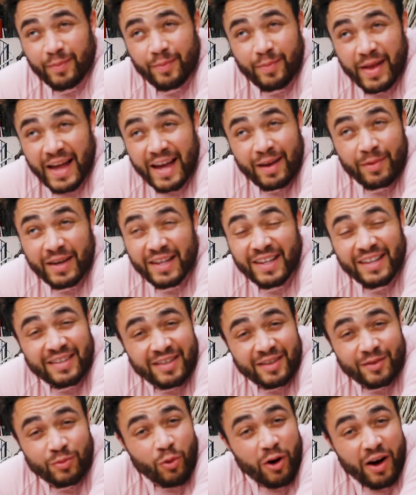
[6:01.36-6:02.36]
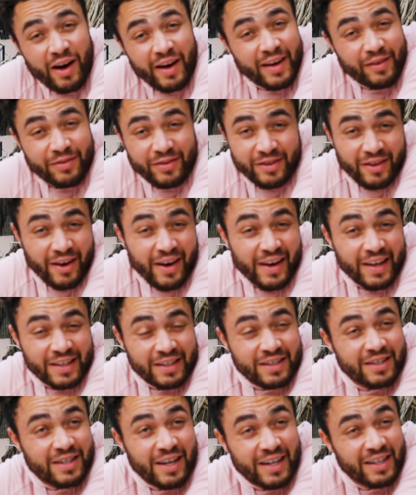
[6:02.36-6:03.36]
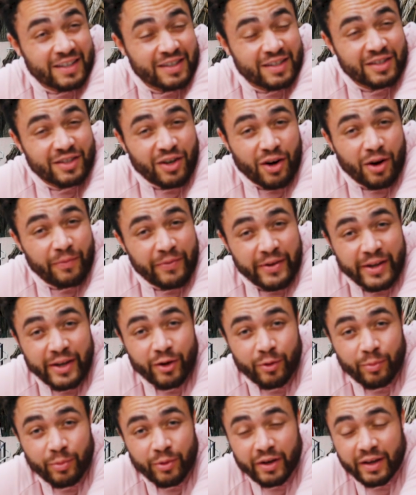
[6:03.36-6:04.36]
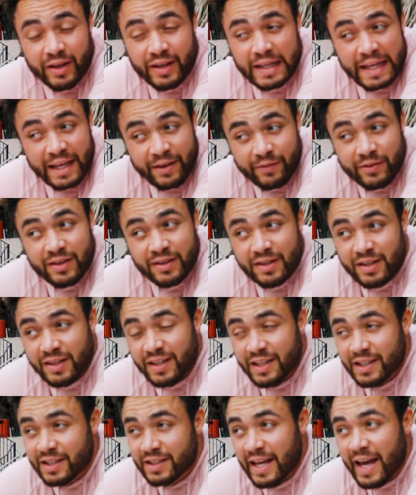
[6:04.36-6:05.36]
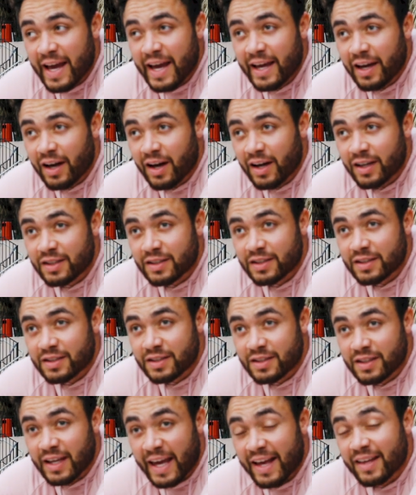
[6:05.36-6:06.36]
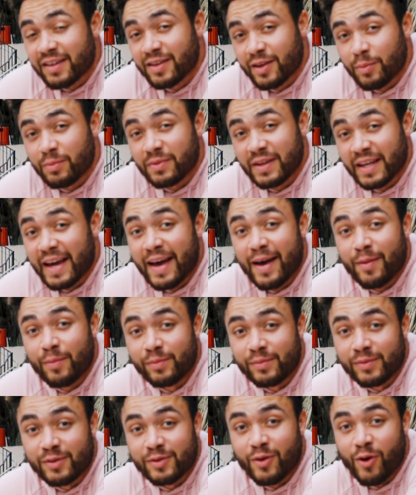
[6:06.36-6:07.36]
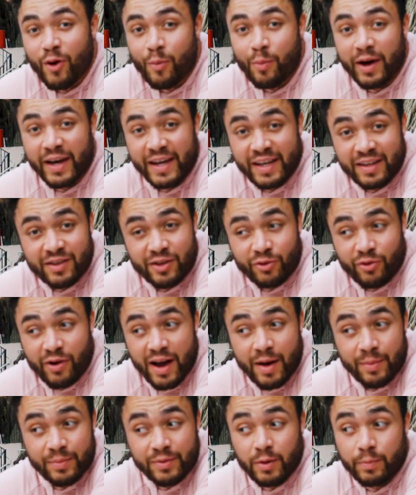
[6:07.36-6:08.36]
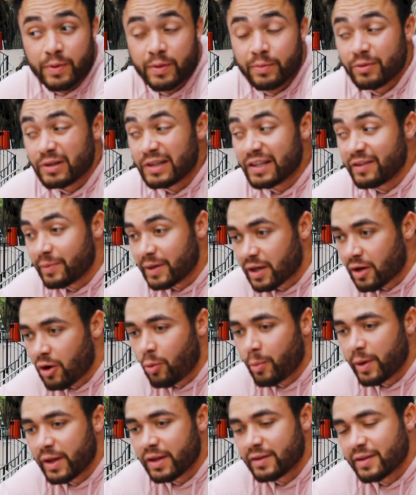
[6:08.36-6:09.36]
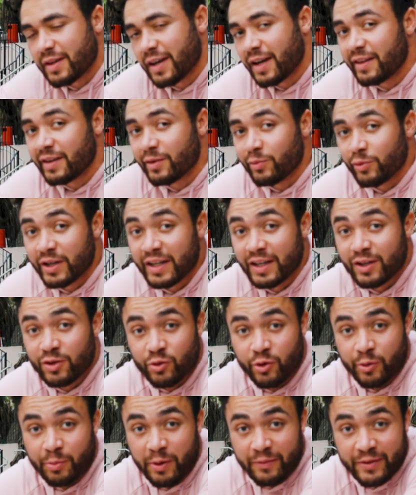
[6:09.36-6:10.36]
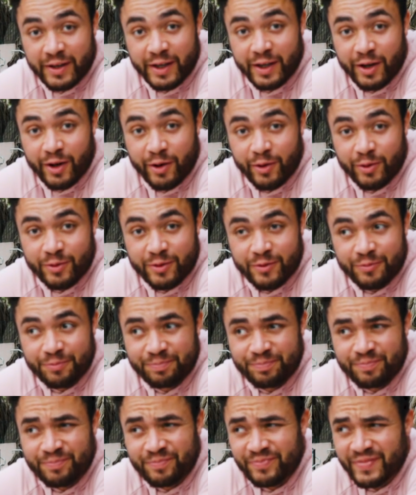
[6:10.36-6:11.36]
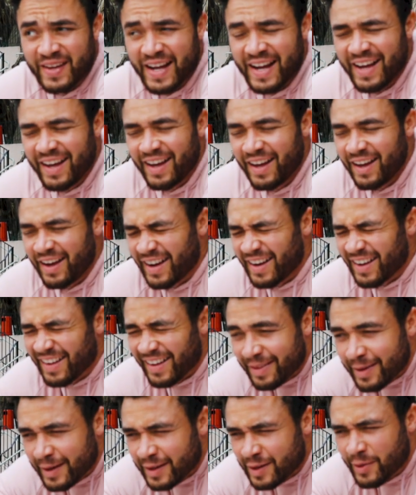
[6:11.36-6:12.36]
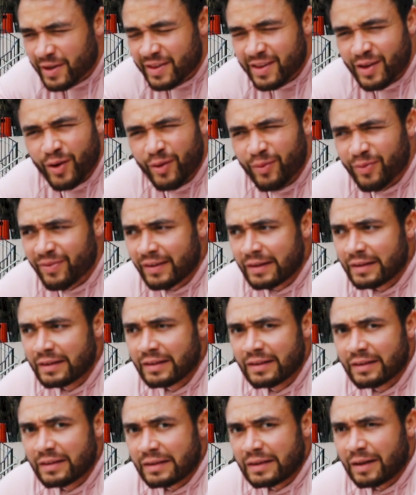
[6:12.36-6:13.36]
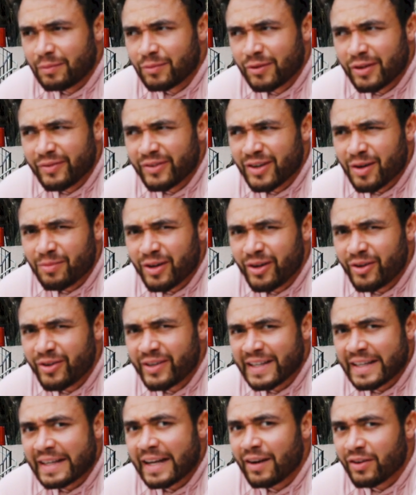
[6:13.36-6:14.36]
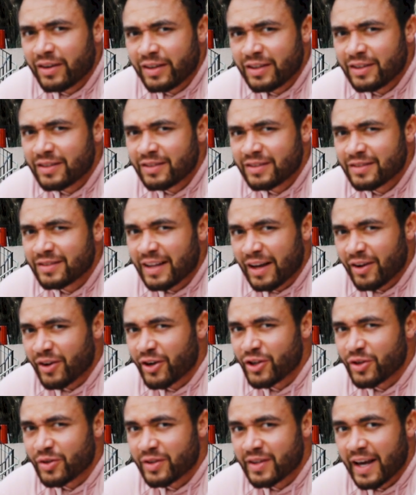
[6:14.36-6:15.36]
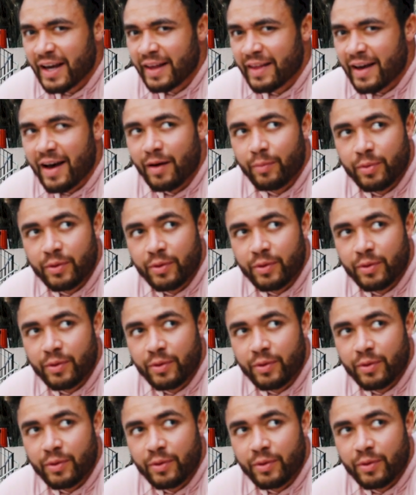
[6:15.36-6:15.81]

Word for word: Maybe this is why I've decided to start a video, but even to this day, I get some DMs on my Instagram. Some people leave me comments saying they really enjoy my videos. And I think to myself, I'm not even uploading. How can you, how can you say that?